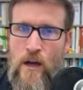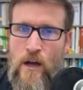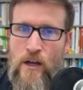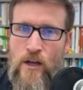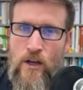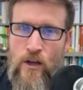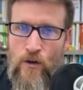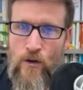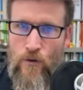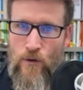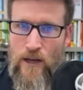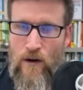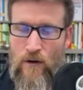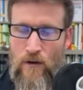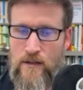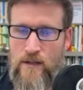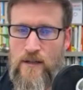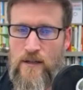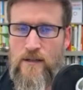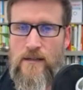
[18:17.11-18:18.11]

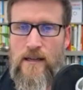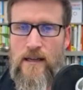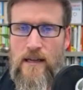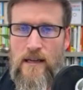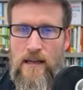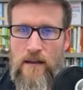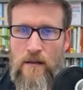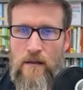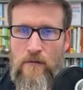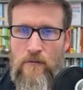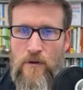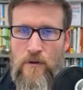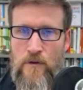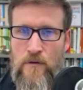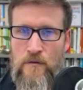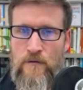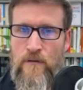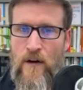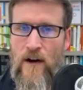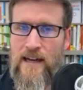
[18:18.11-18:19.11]
curiosity, through
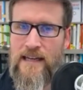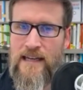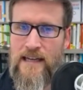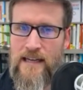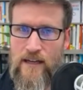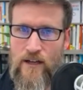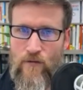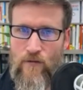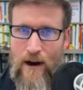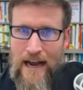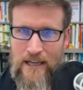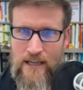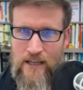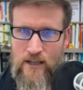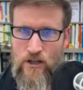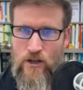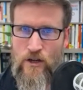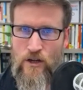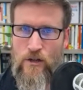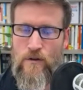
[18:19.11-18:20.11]
finding
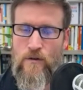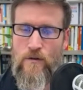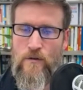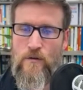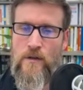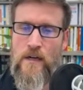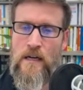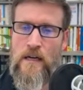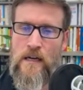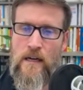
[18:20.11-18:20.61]
gratitude,